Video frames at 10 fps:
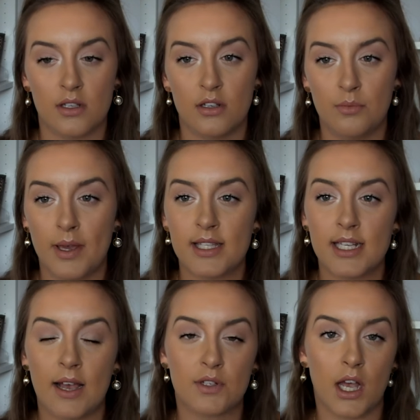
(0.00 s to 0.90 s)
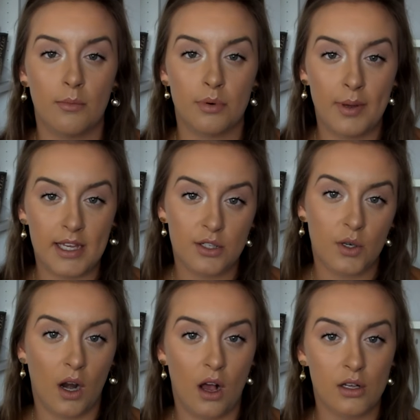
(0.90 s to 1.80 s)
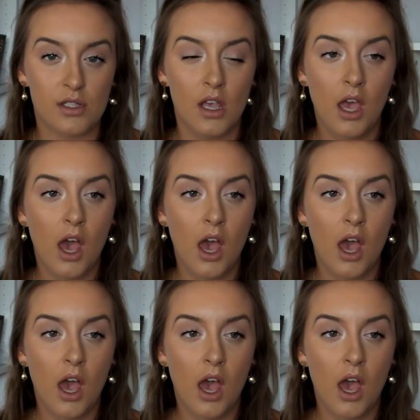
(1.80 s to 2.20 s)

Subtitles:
And you basically have to come prepared to your class.